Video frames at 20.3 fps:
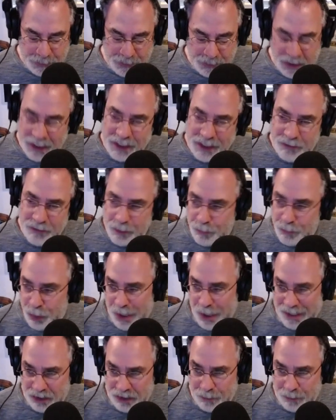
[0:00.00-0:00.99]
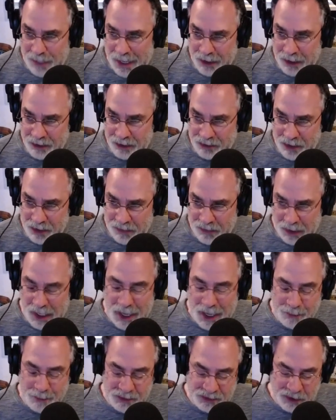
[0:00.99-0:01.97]
and he even bragged about it to other
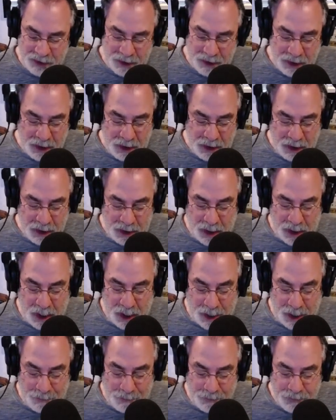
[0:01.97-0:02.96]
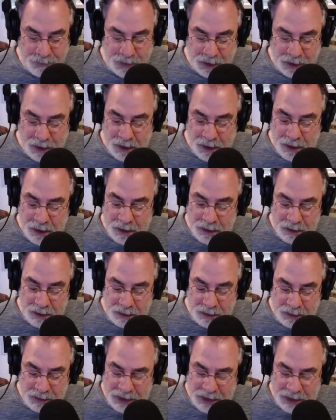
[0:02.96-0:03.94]
cops.
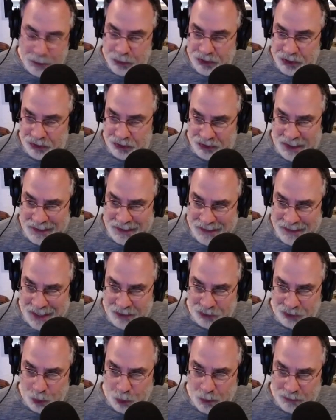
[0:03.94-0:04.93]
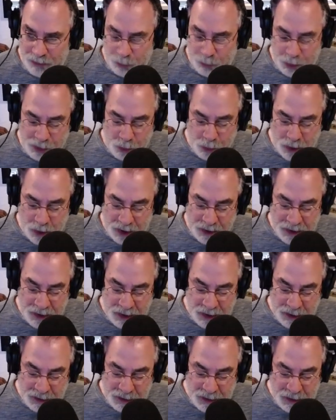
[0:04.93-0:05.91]
He would just take days off when he wanted,
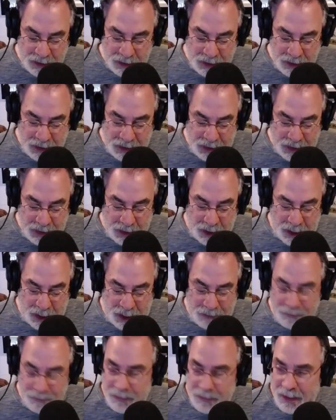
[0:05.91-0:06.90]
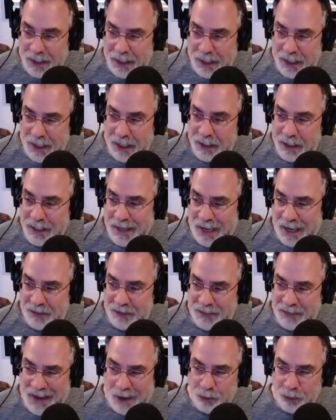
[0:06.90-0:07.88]
and he
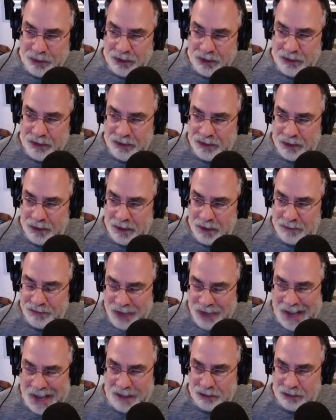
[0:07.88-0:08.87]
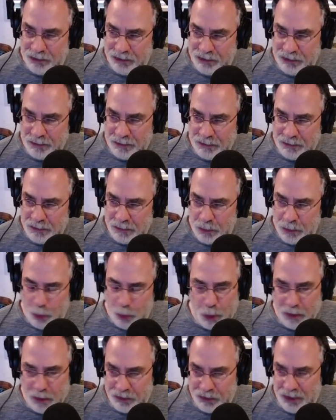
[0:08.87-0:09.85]
had thousands of dollars
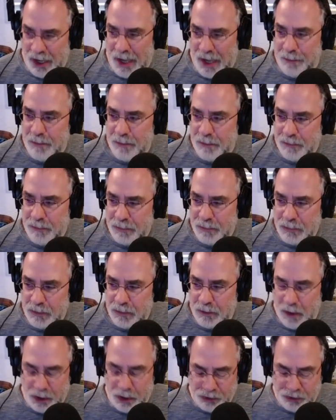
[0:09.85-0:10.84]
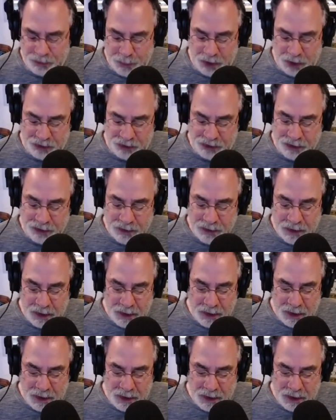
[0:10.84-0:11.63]
all the time on his person